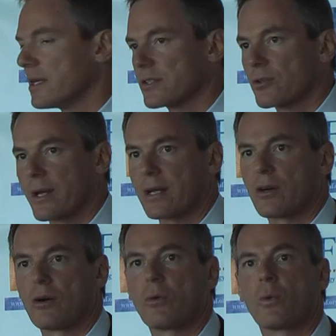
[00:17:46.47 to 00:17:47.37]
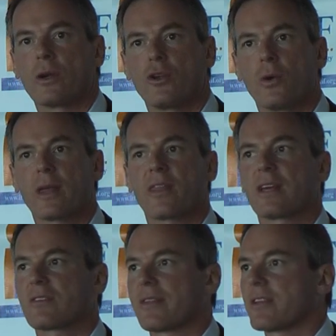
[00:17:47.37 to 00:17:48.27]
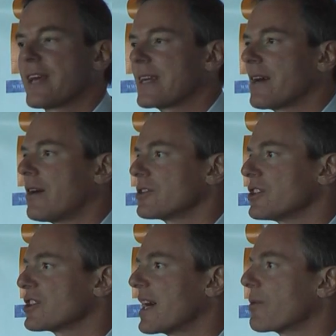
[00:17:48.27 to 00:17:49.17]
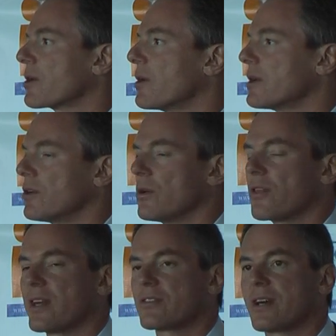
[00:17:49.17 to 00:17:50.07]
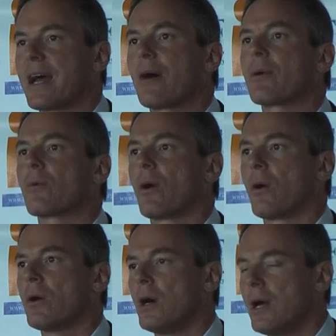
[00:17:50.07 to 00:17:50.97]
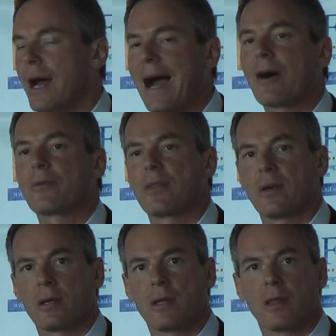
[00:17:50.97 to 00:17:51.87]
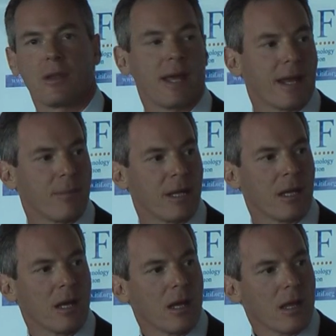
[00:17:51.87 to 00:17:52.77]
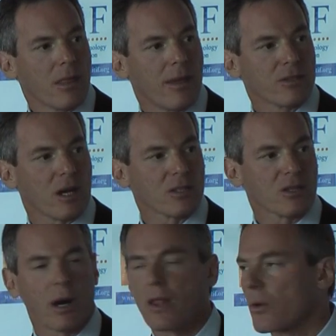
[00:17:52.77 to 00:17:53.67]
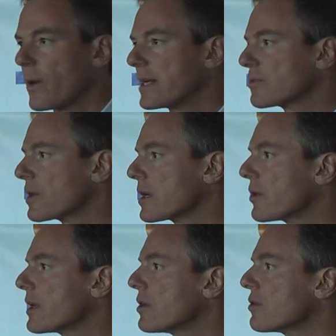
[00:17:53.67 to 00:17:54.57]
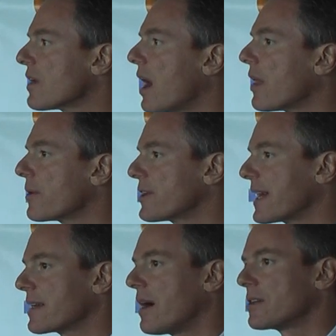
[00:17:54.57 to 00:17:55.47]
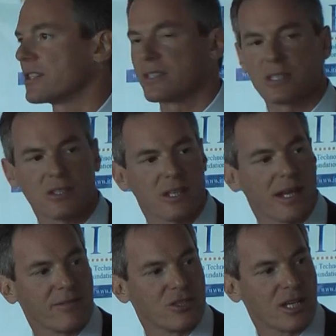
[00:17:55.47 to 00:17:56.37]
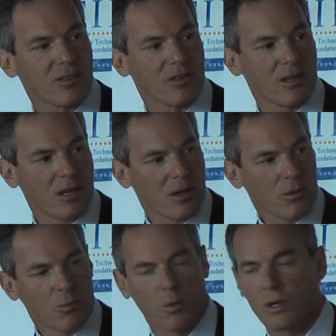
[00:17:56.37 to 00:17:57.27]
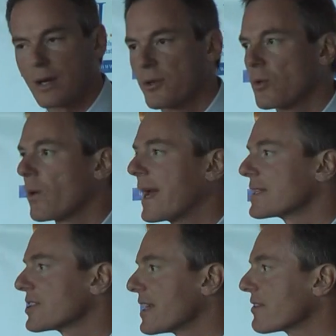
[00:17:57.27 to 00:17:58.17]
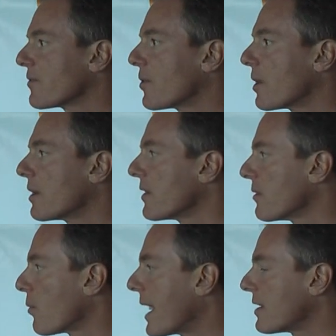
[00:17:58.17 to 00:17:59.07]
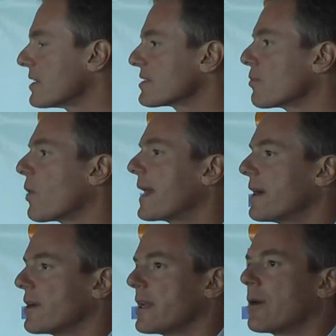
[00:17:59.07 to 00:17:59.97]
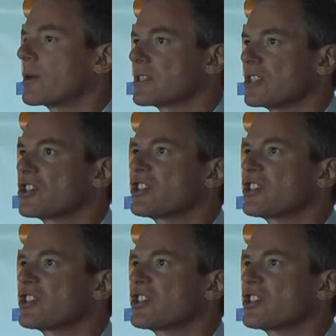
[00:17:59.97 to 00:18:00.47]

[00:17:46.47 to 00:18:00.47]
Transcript: is critical. We're doing things on the technology side. We're going to do things on how we roll out the data, but there's also other ways. We're going to use other technologies instead of just WWAN stands for wireless wide area networks, the